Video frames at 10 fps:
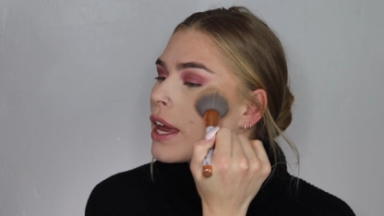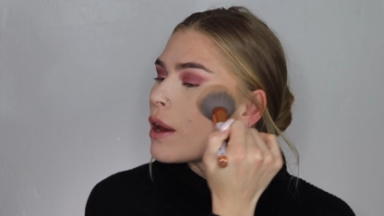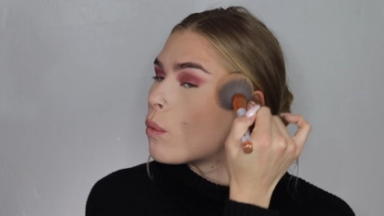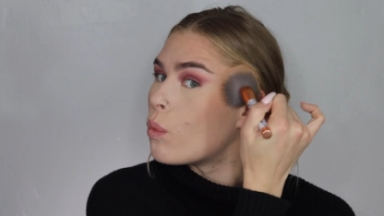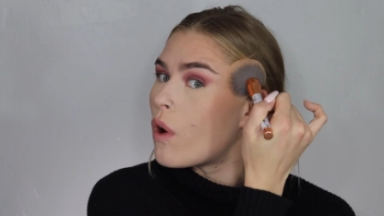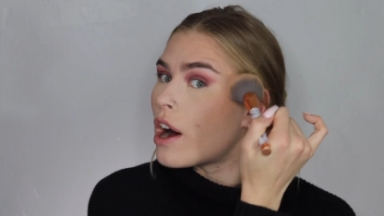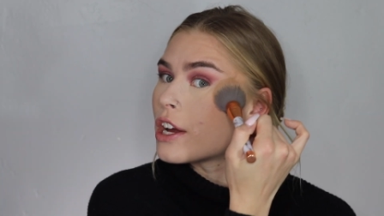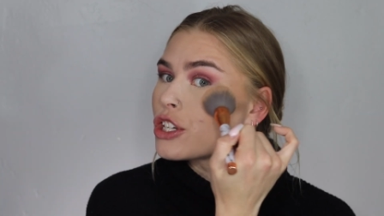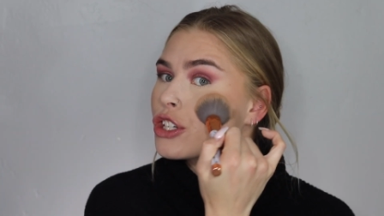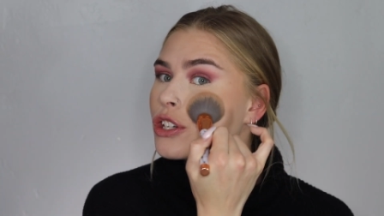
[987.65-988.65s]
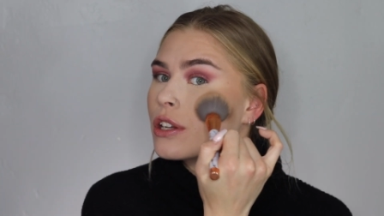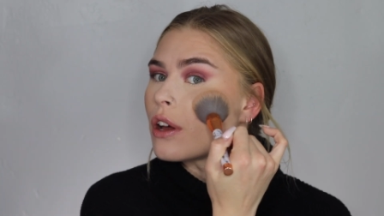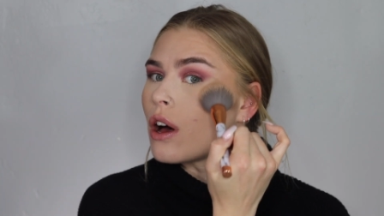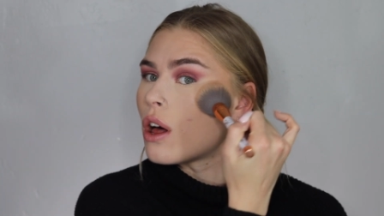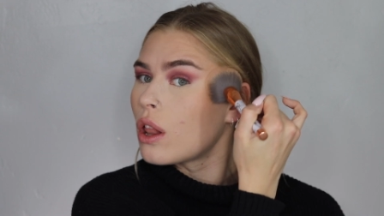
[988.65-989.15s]
a wash, an
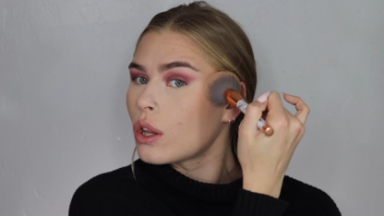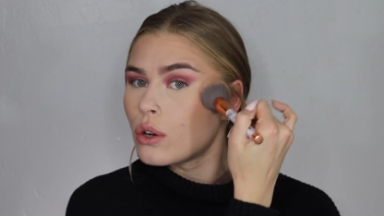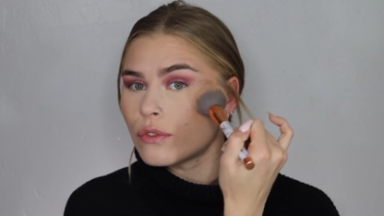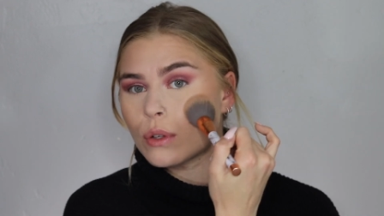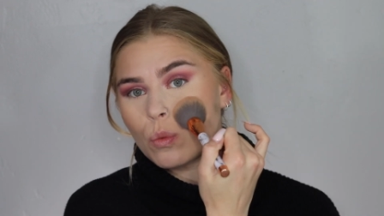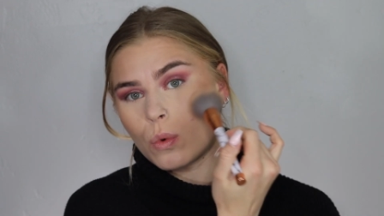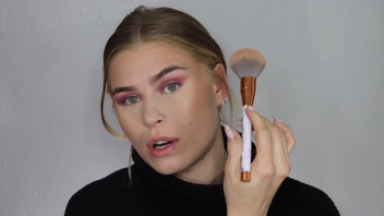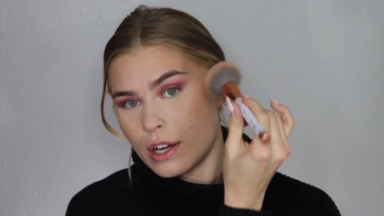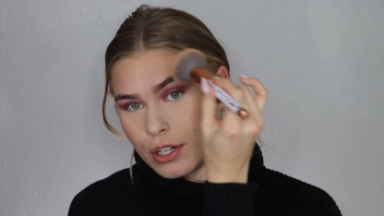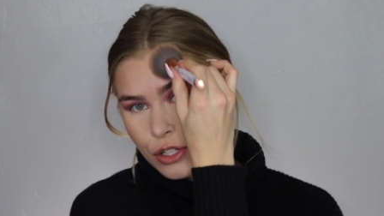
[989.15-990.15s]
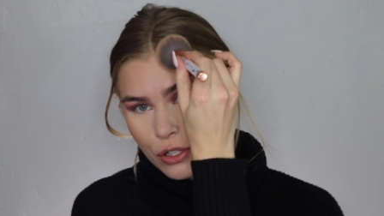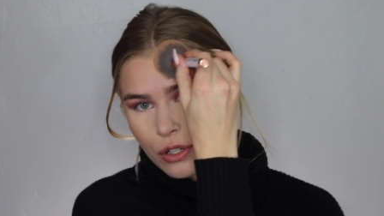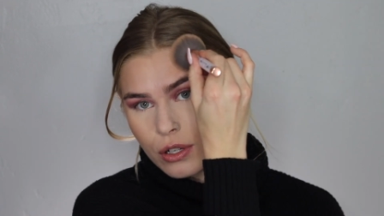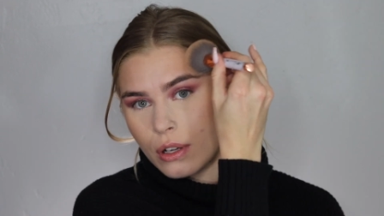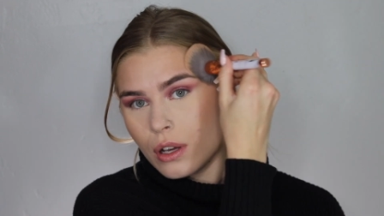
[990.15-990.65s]
all over wash.
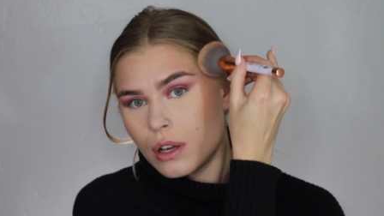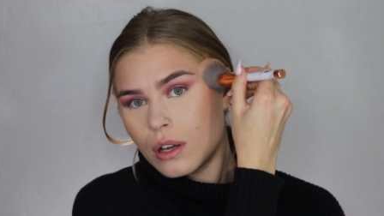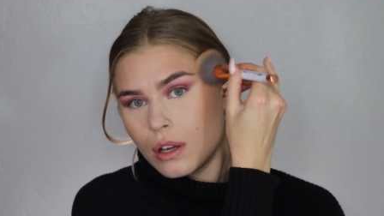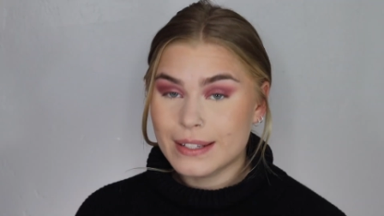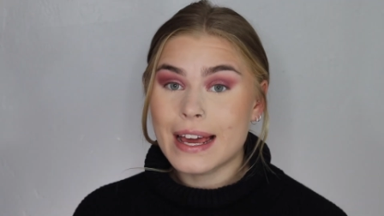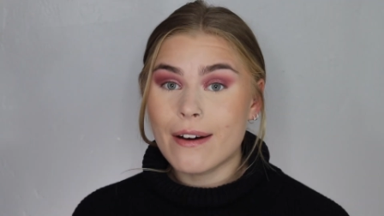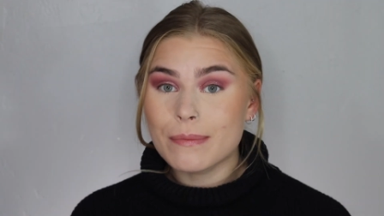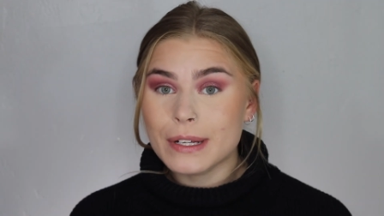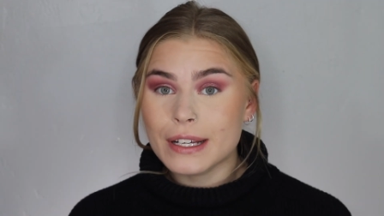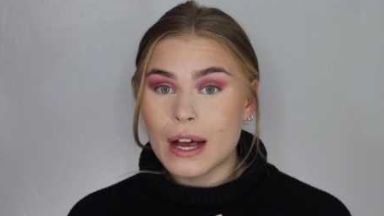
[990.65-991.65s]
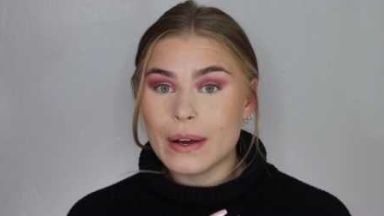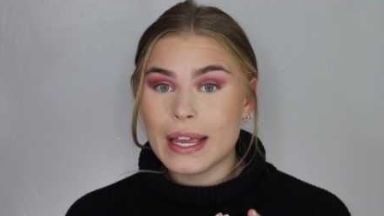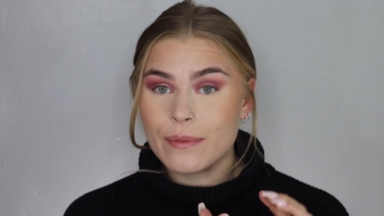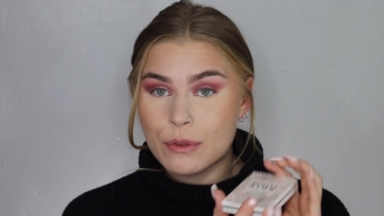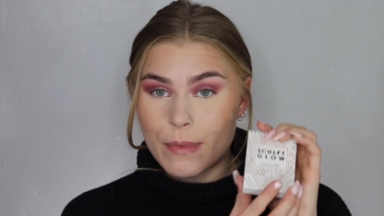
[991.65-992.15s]
Now I'm gonna go
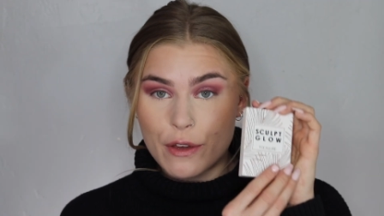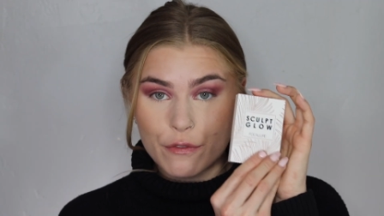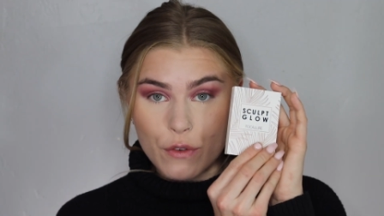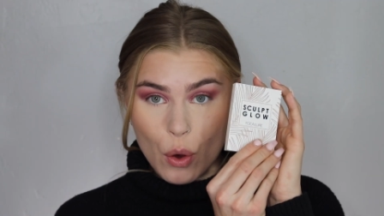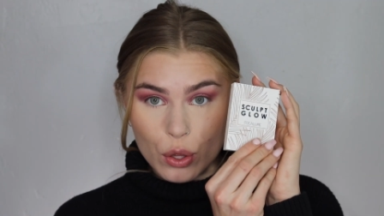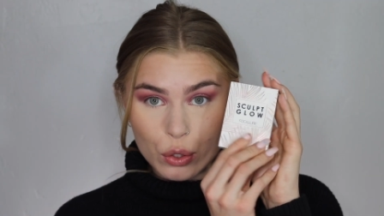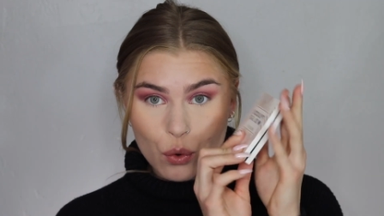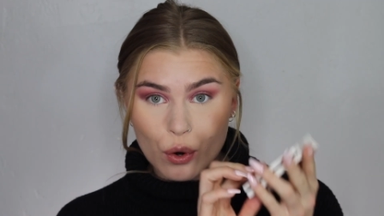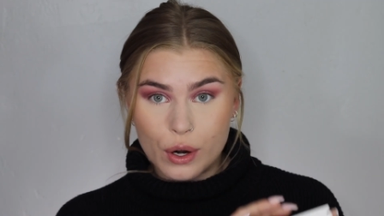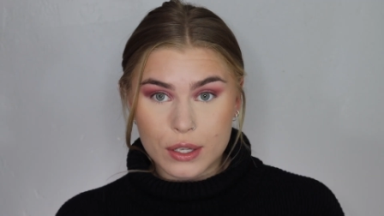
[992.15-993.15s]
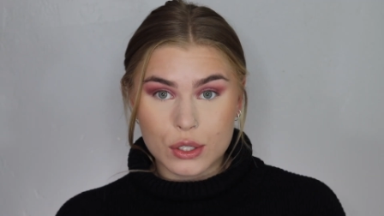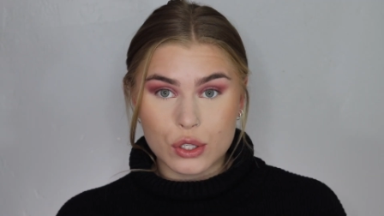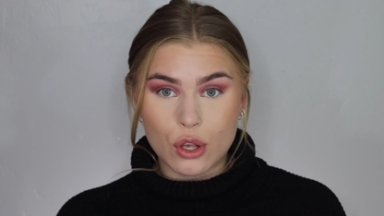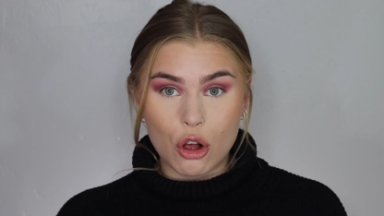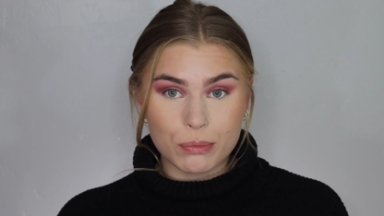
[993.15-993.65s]
in with my Folklore
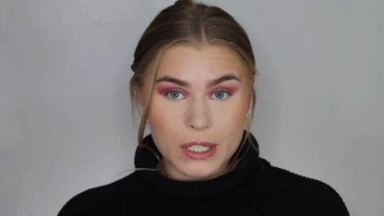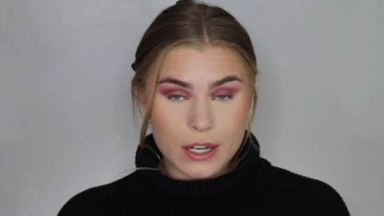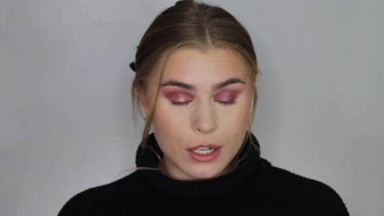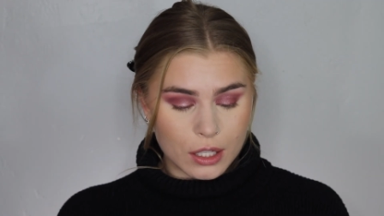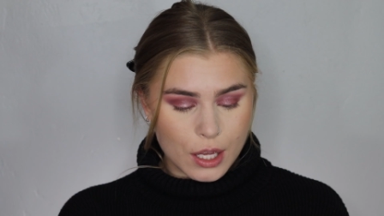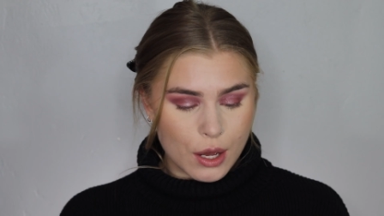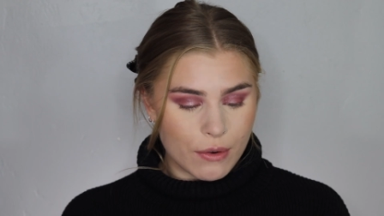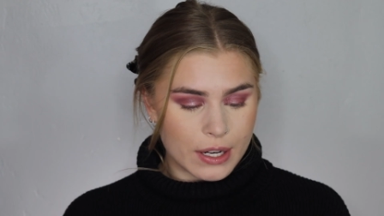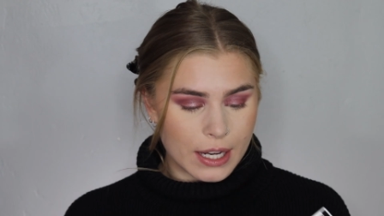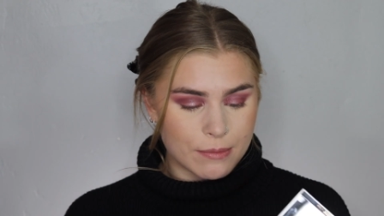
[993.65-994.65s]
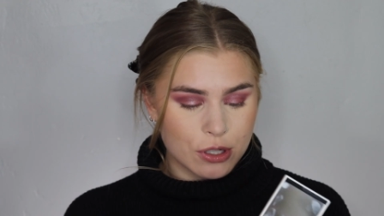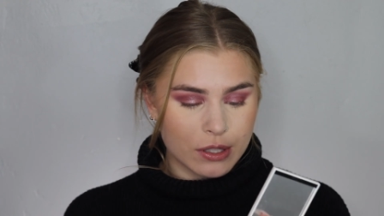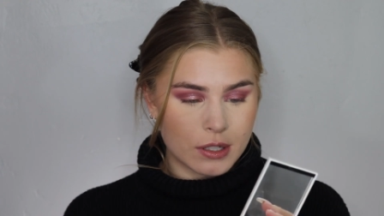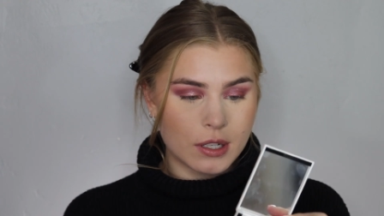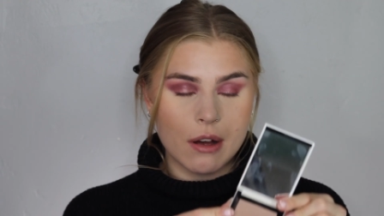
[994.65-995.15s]
Sculpt and Glow, and I'm just
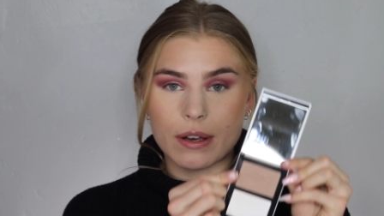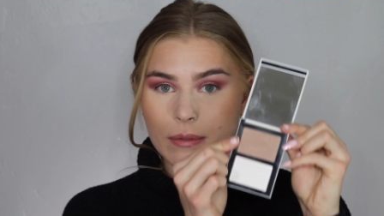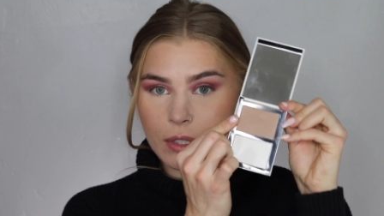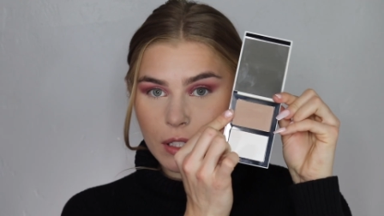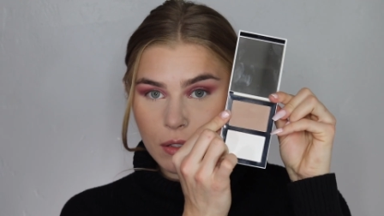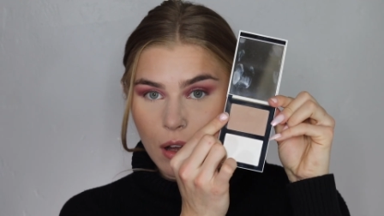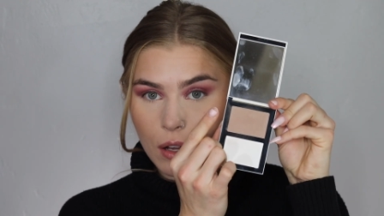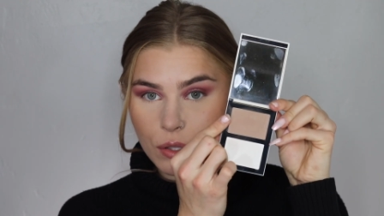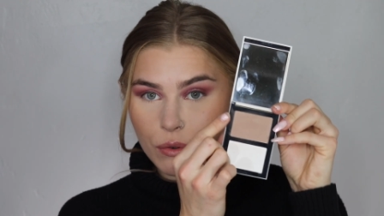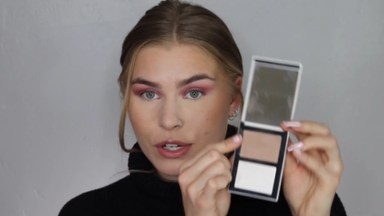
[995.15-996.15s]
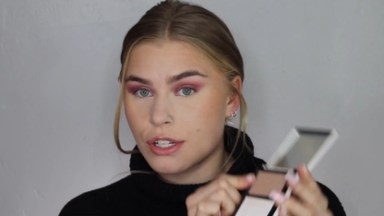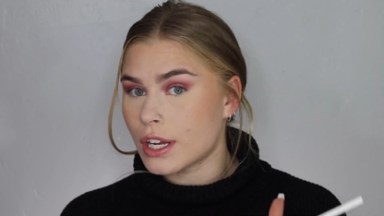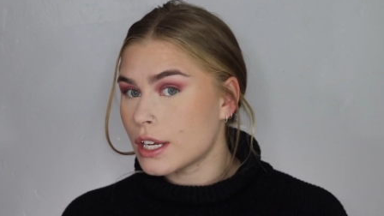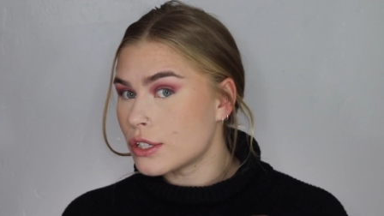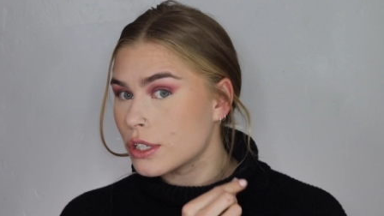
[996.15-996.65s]
gonna go in with this contour
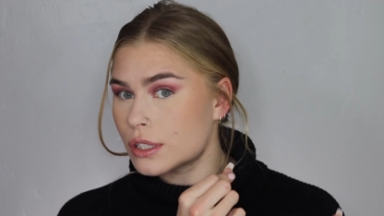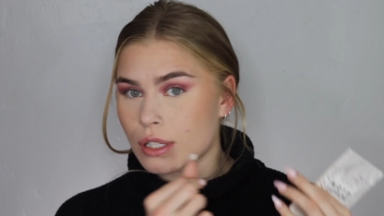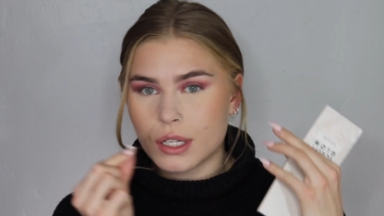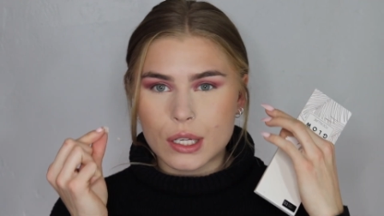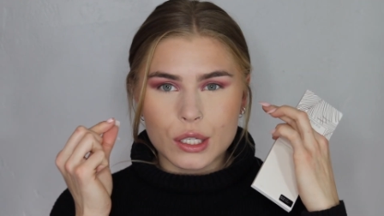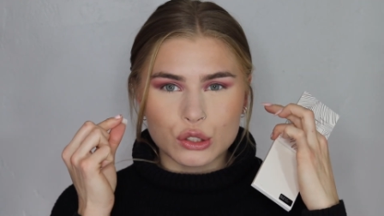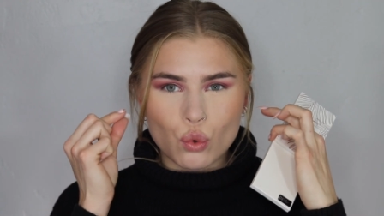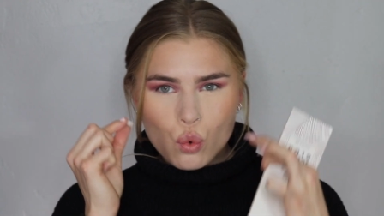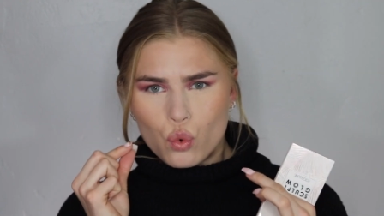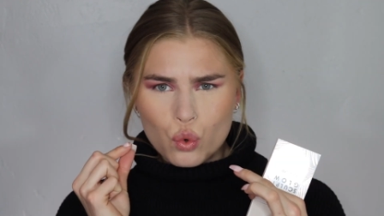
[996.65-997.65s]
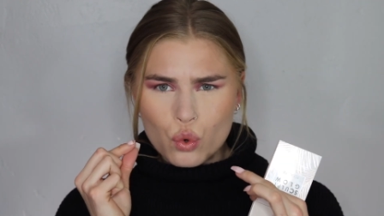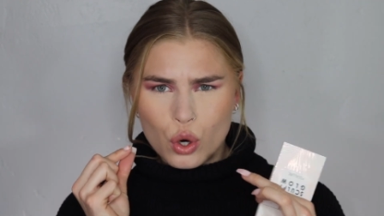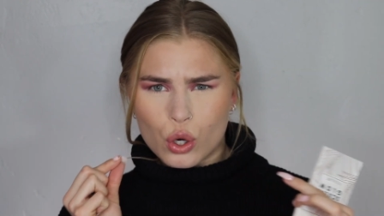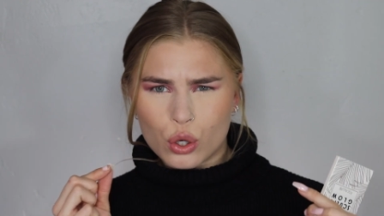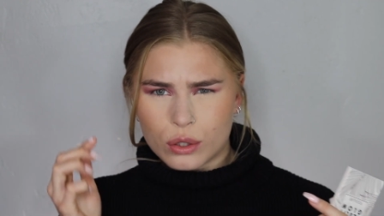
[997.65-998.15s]
shade just to kind of,
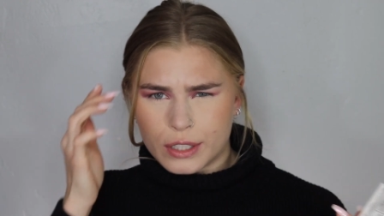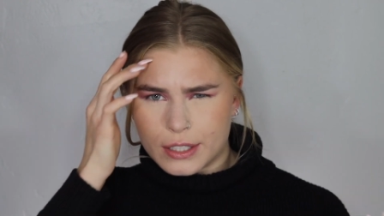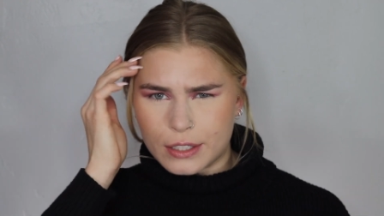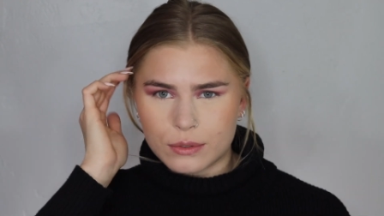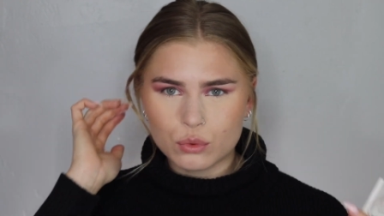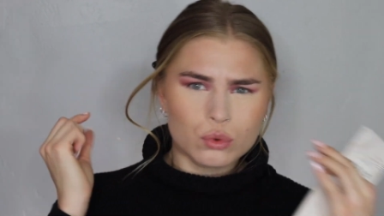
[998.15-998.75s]
you know,